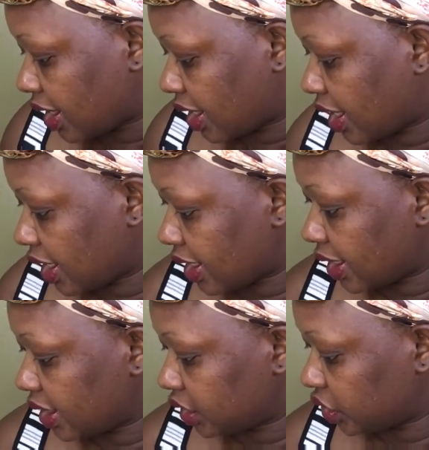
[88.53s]
and
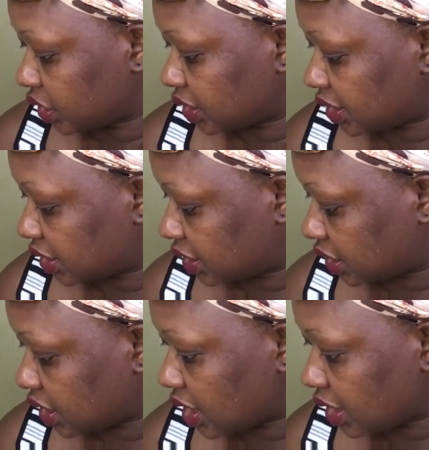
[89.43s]
let it
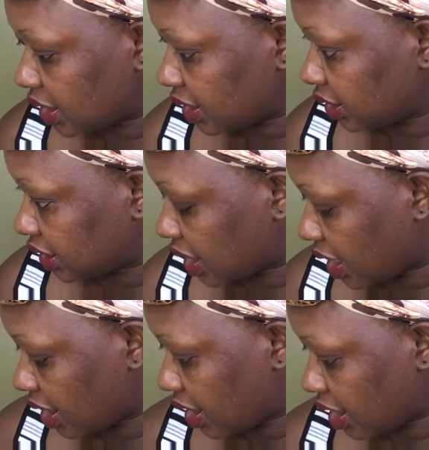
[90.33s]
just sit like
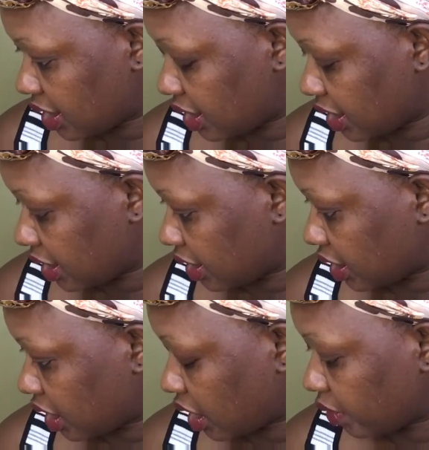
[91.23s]
that, and then
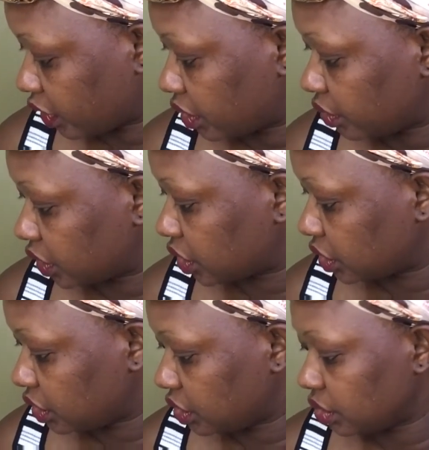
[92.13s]
I'm going
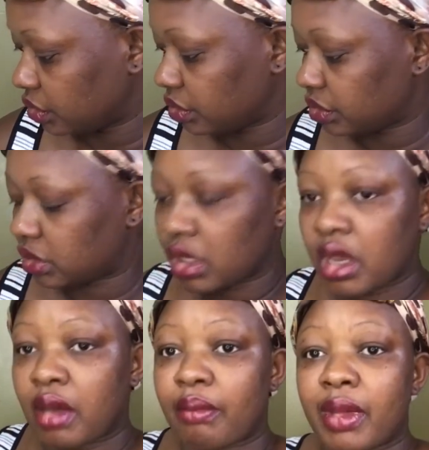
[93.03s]
to use
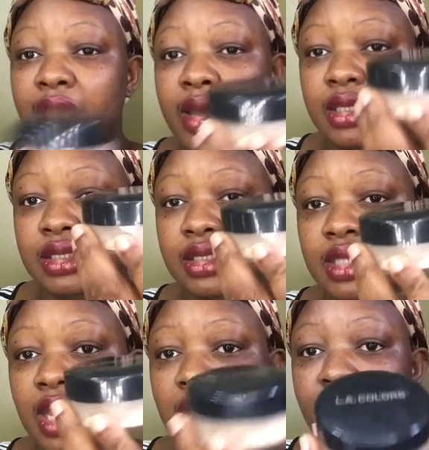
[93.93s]
my
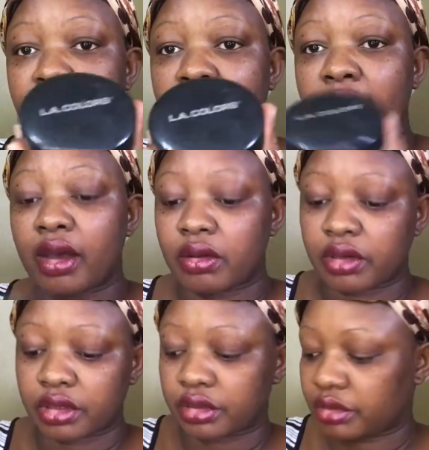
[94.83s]
setting
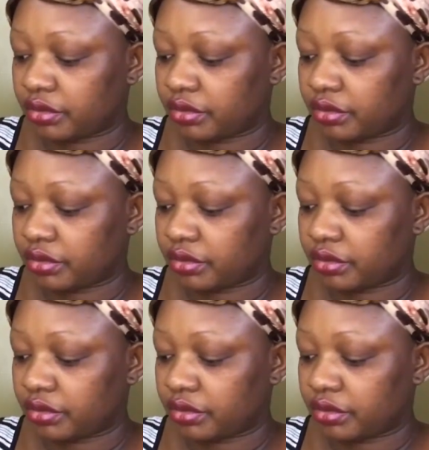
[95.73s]
powder.